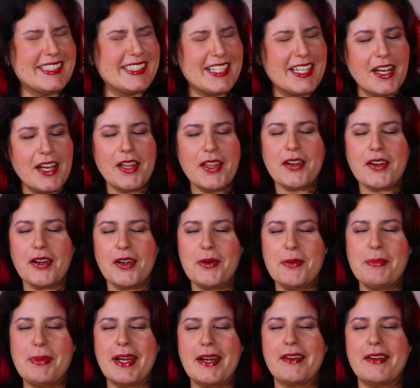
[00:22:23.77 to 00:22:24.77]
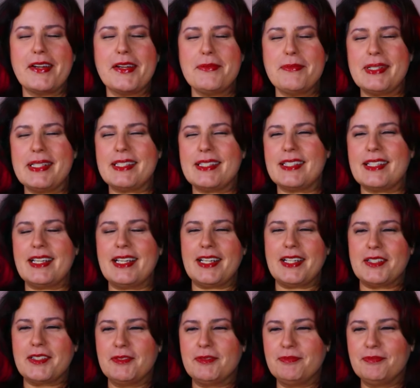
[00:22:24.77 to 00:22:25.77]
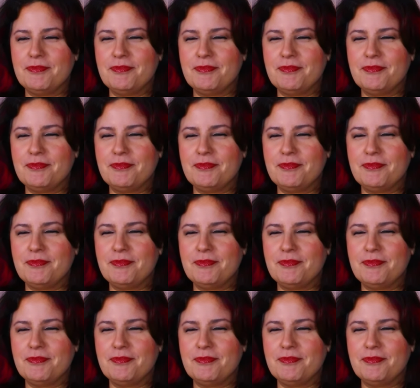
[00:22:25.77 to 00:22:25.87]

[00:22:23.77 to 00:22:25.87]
They're gonna bury him at sea.